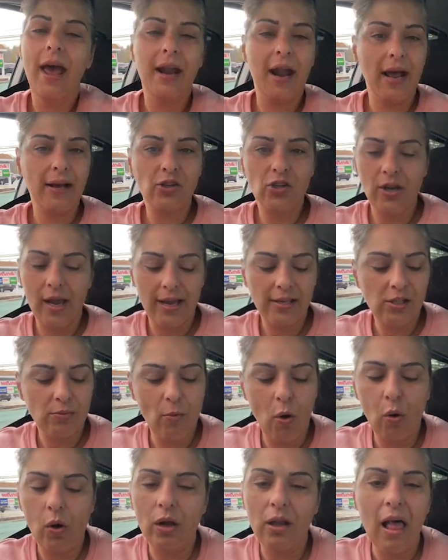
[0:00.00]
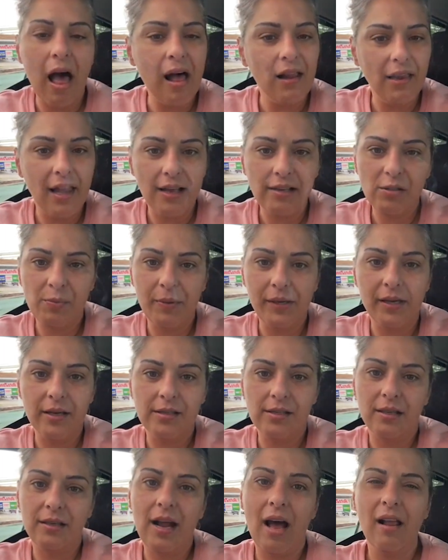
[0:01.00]
And actually I smoke a lot less,
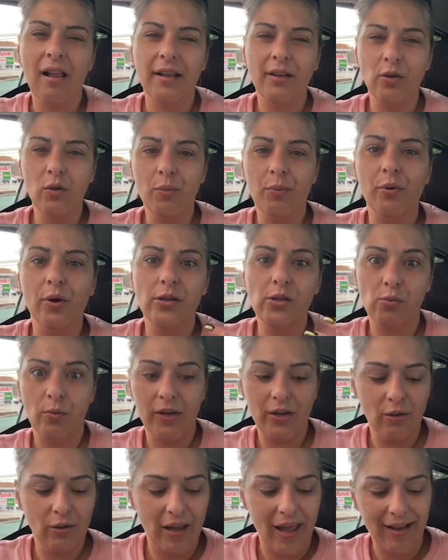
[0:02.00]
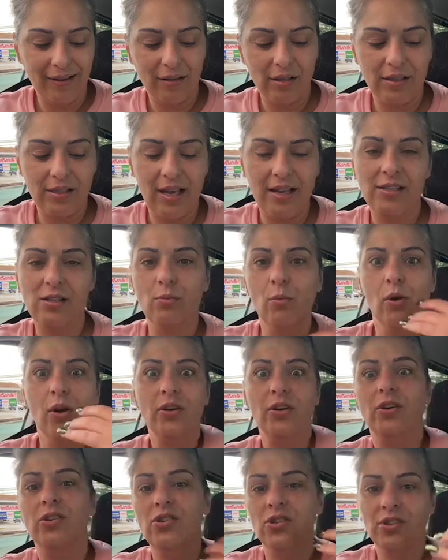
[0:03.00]
because they're not like Newports where you like the taste
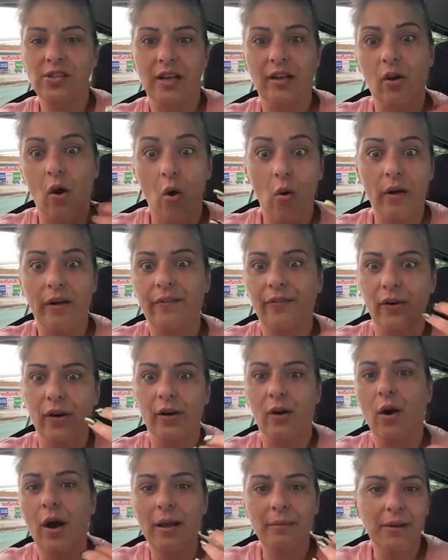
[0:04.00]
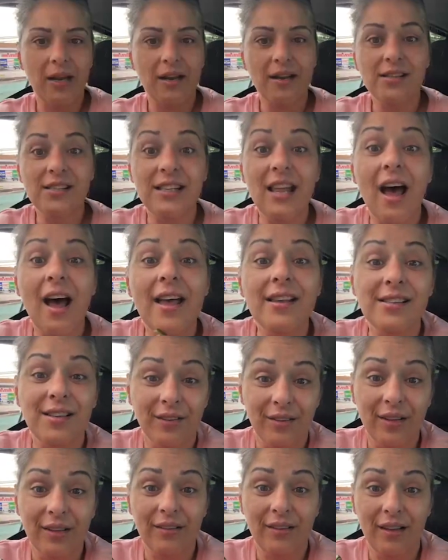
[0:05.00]
more and you're just like going for a go, and then it's not
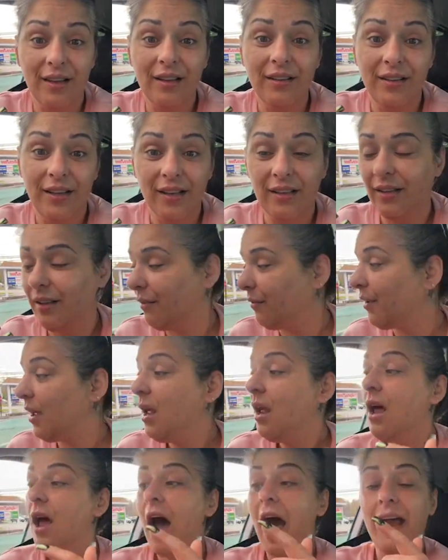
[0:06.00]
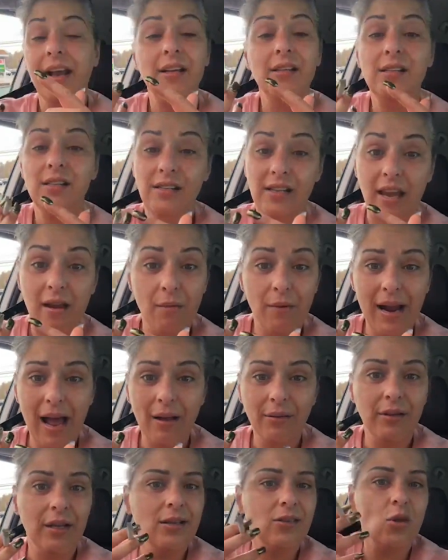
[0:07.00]
as addictive. I could stay
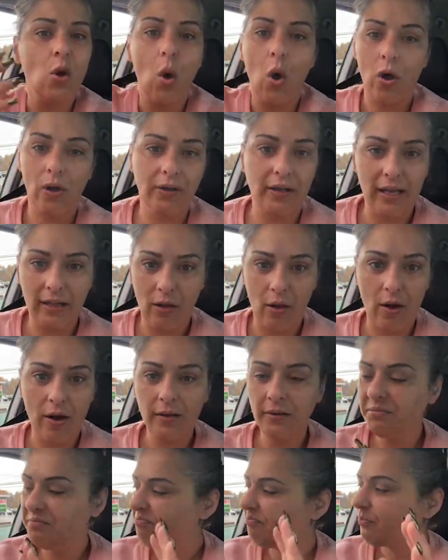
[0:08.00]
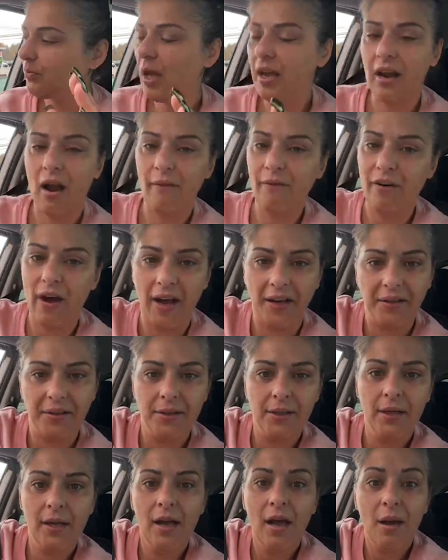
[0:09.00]
without these all day long and I'm
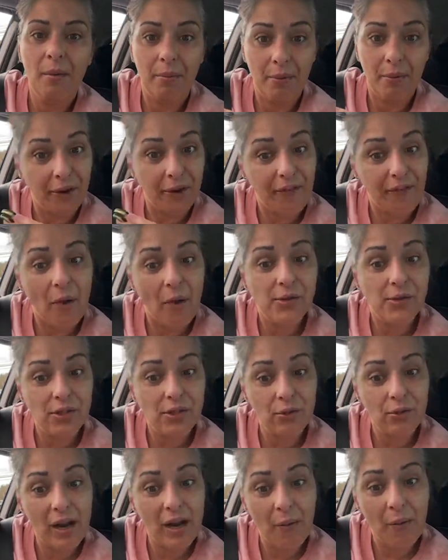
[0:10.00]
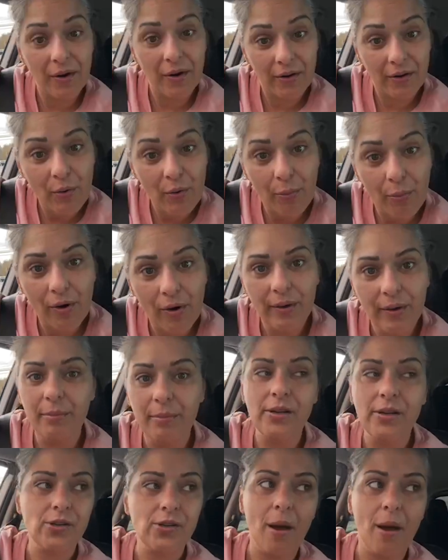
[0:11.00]
fine, but if I was to do that with a
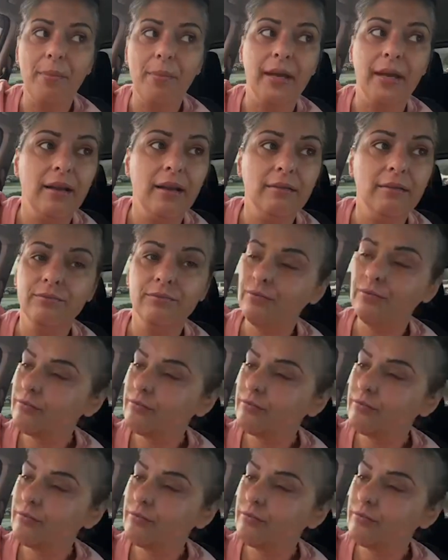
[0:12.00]
Newport, bitch, I'll be